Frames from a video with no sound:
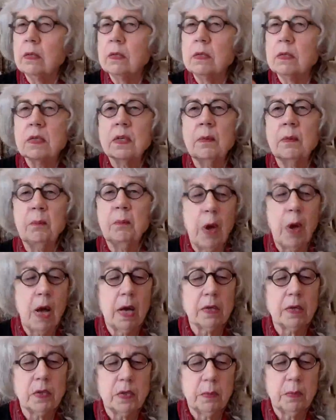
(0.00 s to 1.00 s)
some
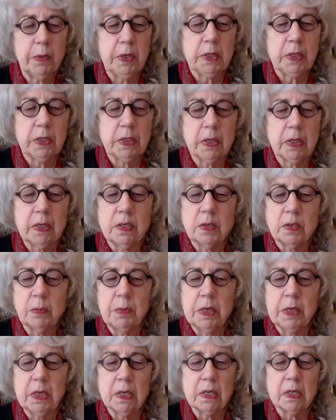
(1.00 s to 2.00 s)
possibilities
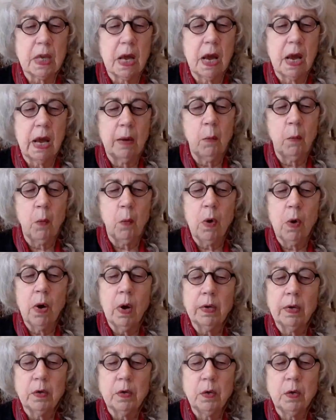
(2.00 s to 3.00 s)
because I
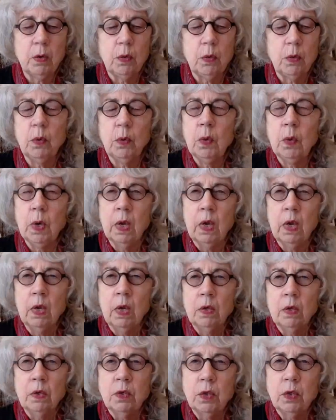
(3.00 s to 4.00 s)
want you
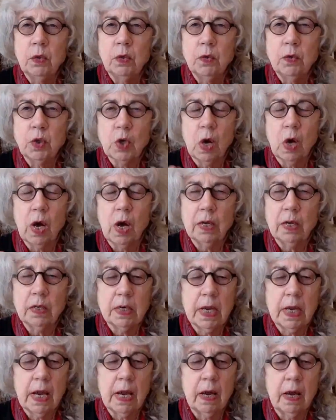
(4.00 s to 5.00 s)
to
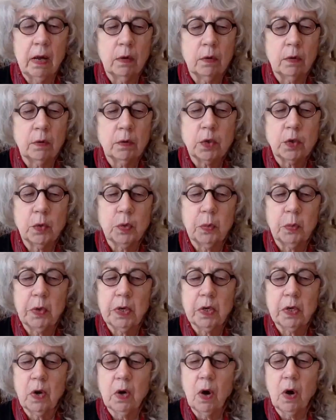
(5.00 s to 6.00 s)
jot down, to
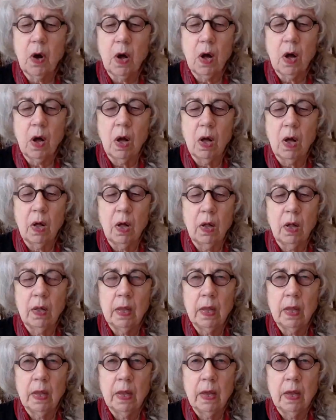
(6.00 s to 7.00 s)
recall